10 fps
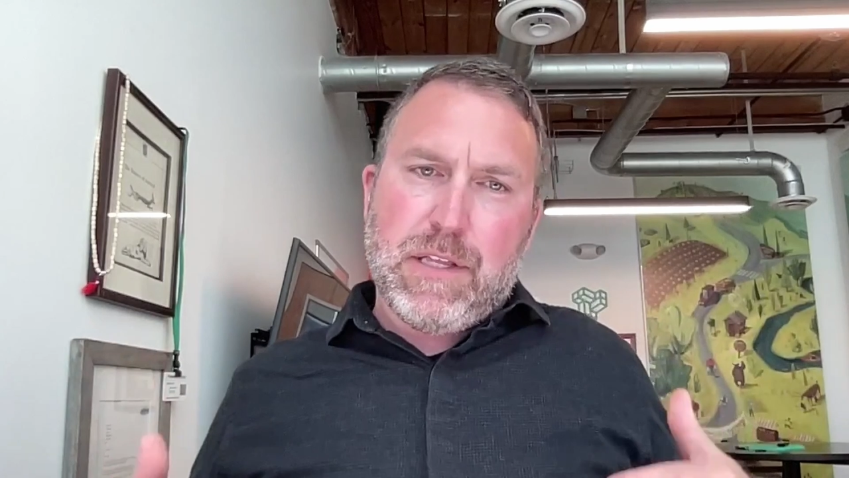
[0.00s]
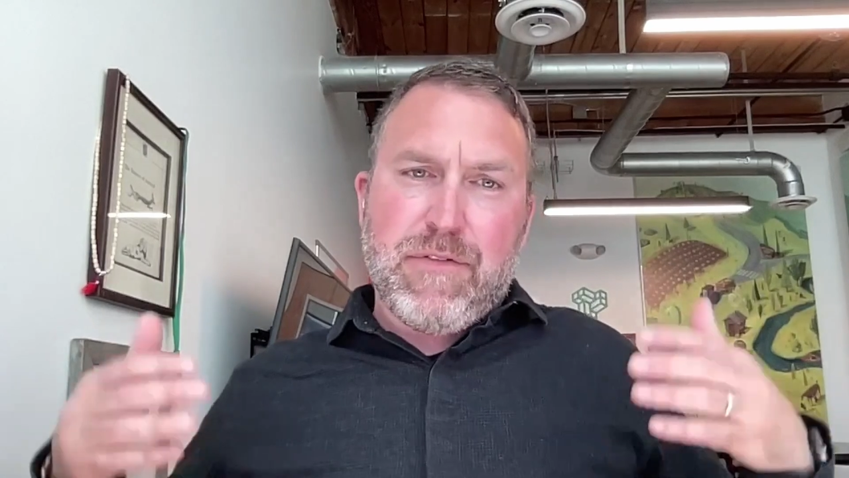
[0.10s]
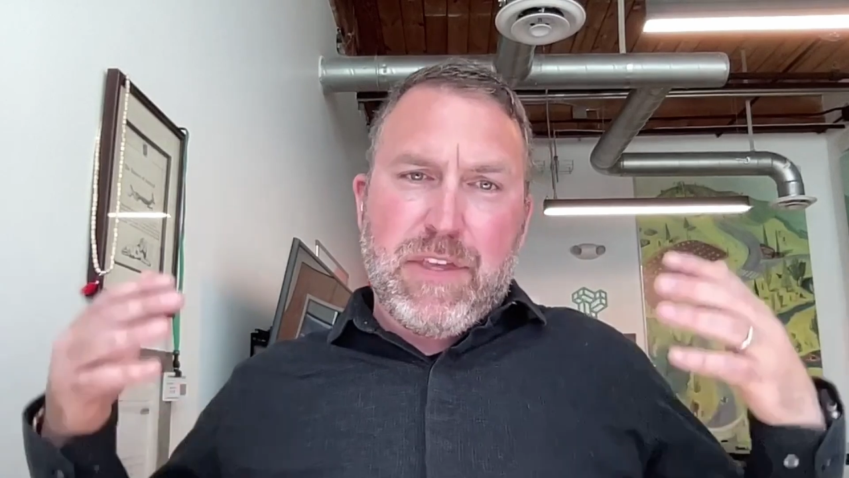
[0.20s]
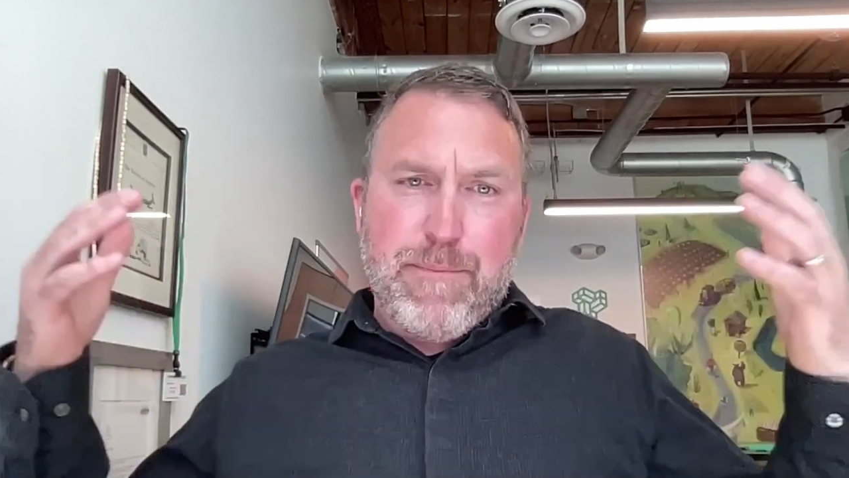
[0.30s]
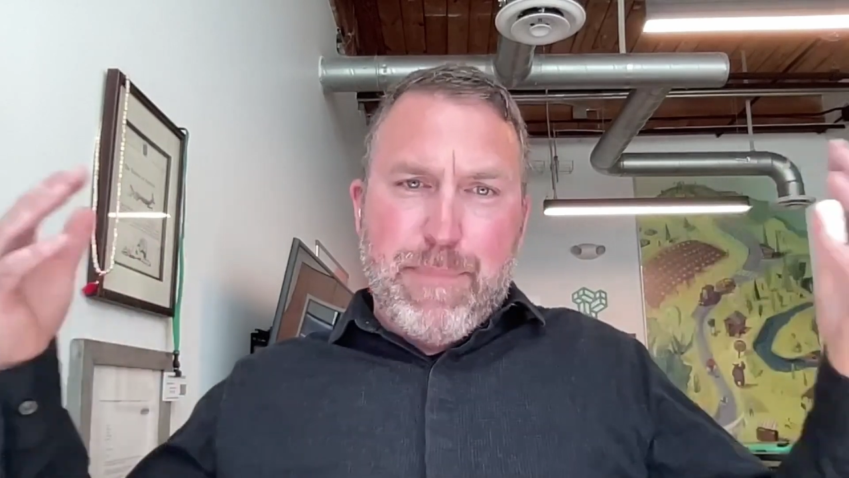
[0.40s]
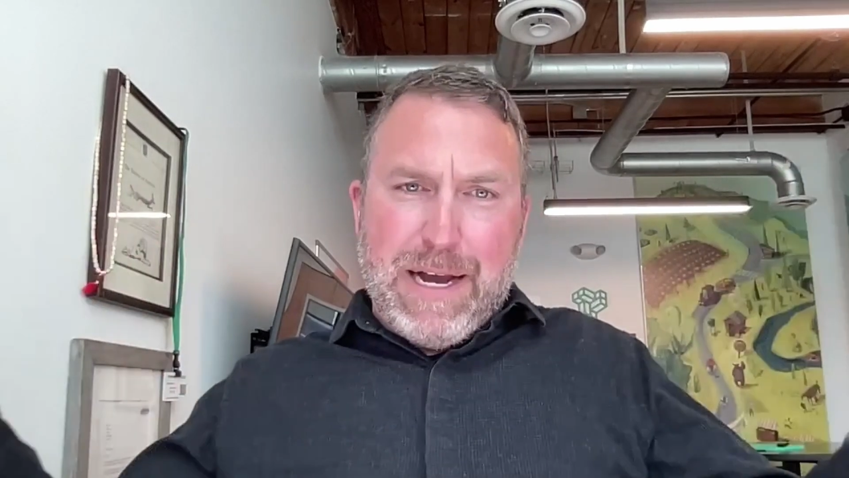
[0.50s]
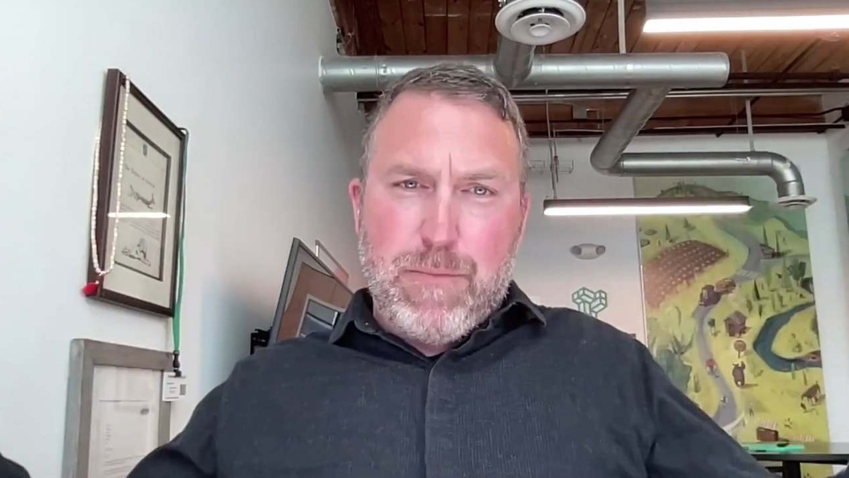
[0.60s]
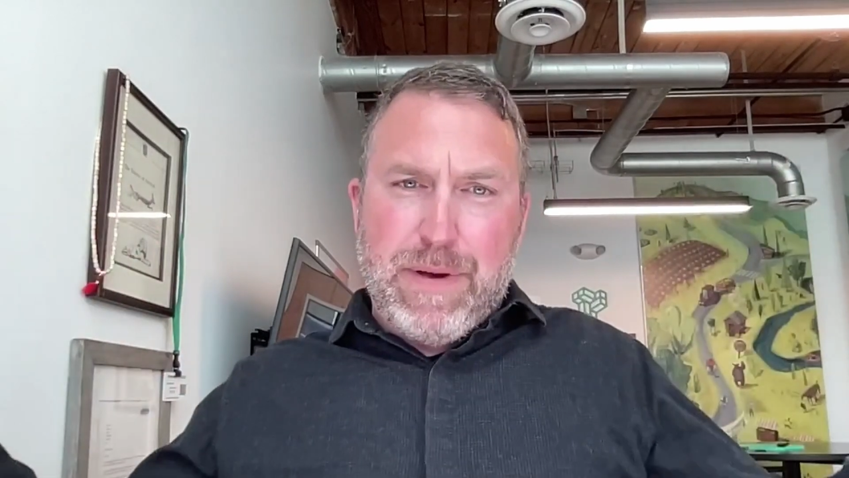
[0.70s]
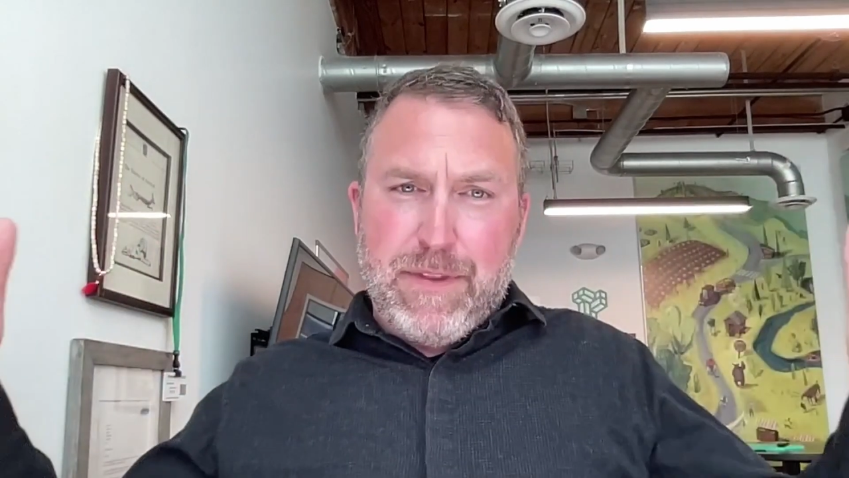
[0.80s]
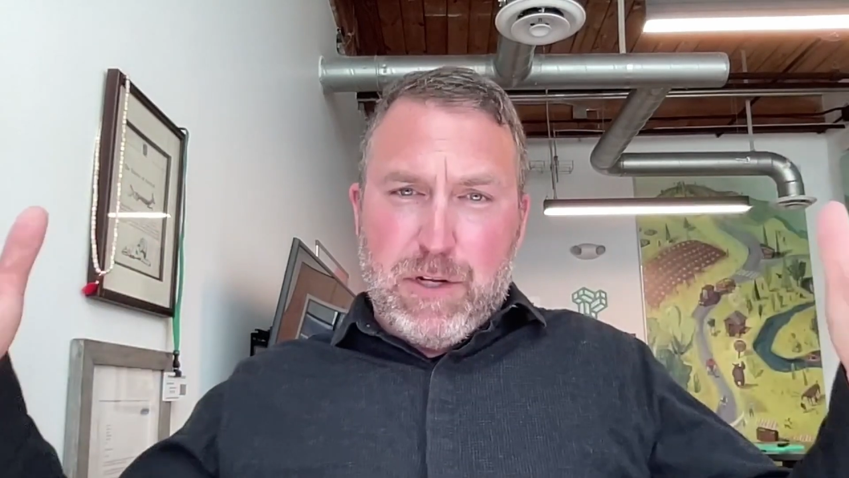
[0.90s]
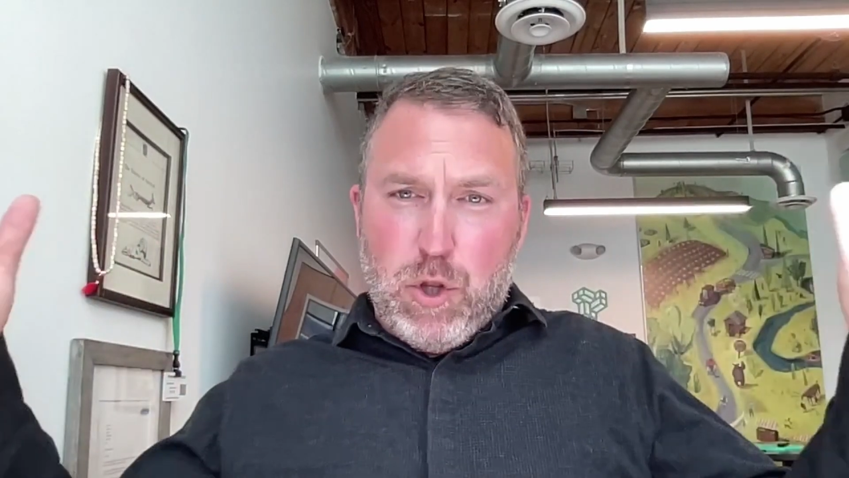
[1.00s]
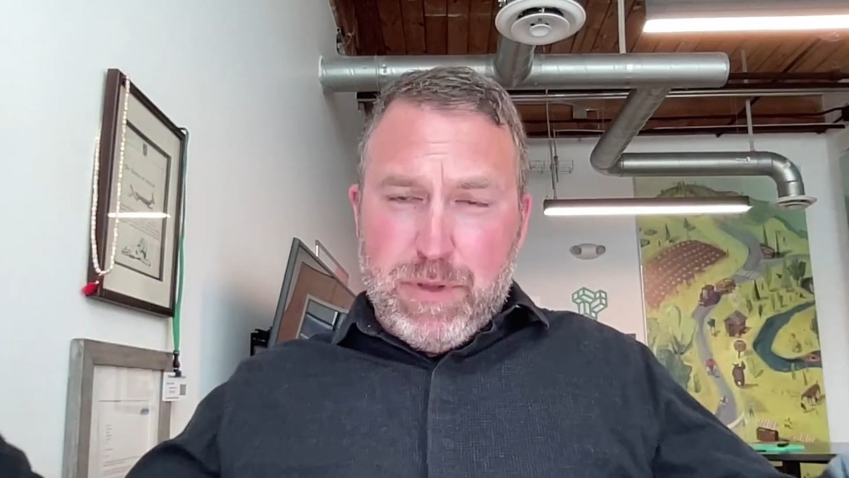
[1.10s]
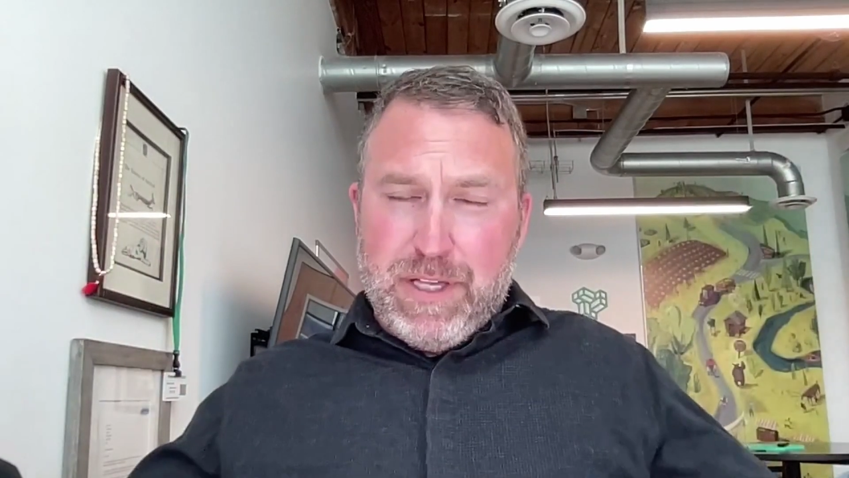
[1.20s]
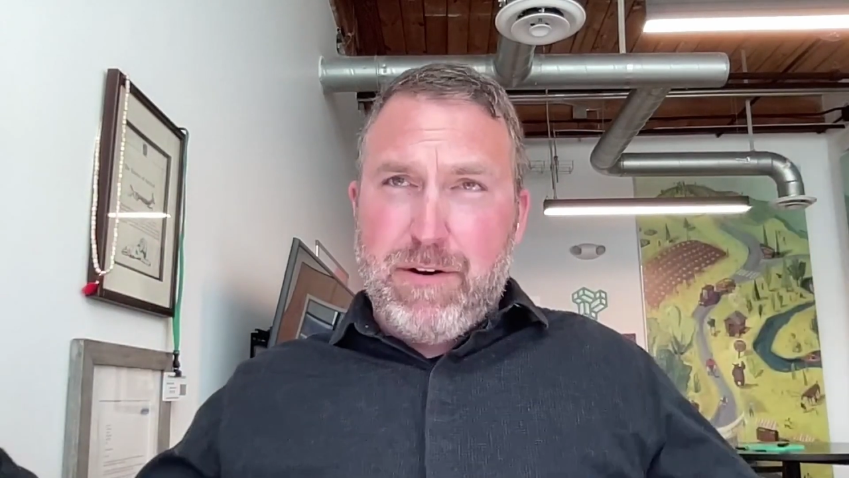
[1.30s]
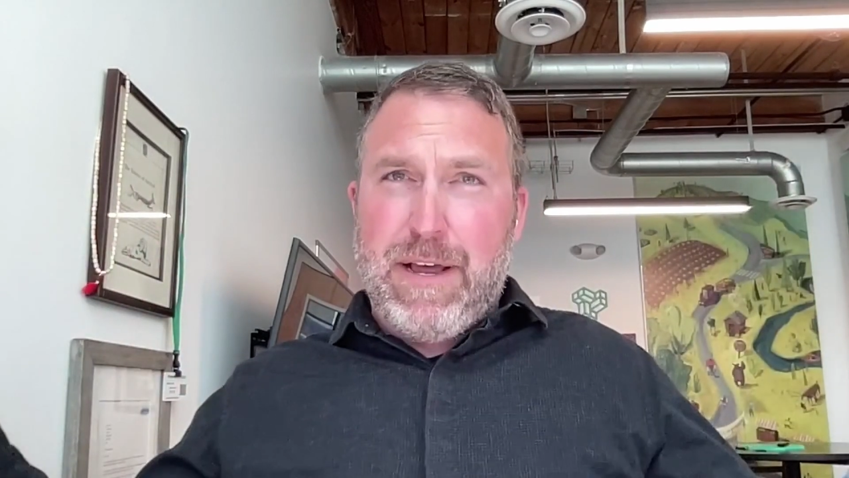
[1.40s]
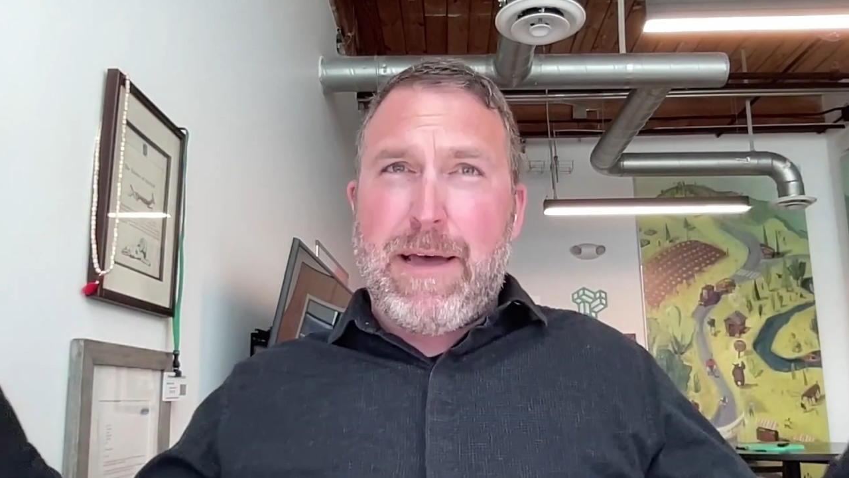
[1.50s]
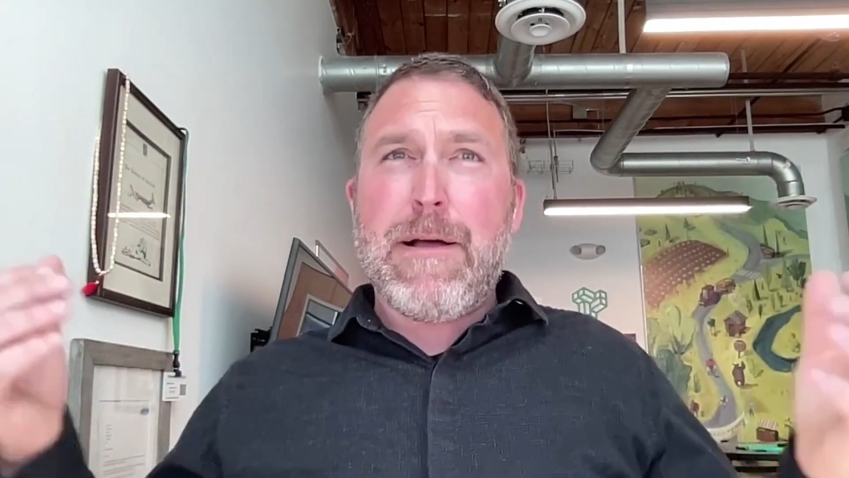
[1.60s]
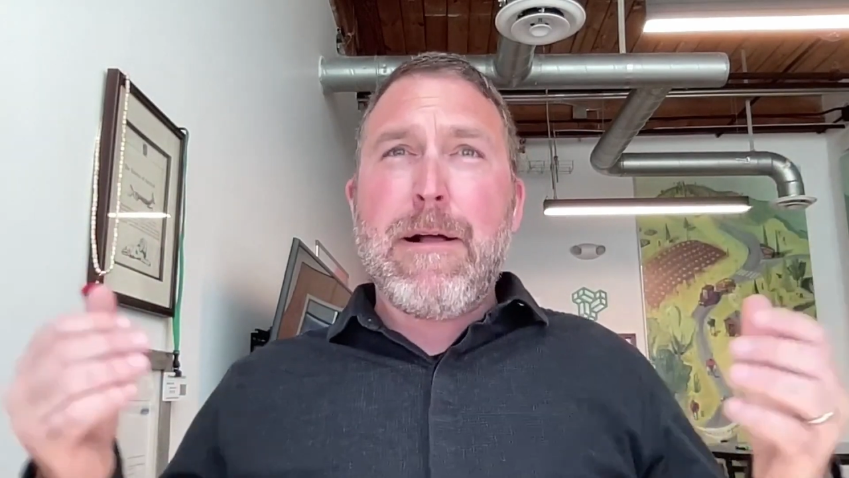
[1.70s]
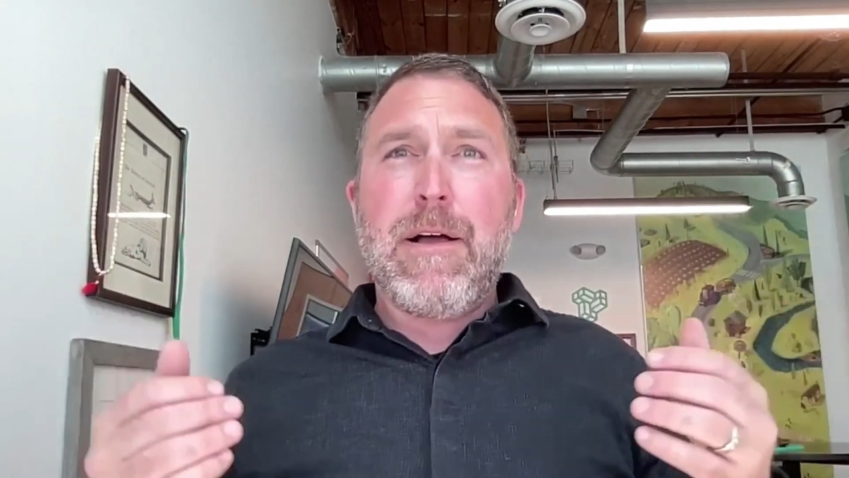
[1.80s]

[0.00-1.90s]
I love the impact we made in the global internet.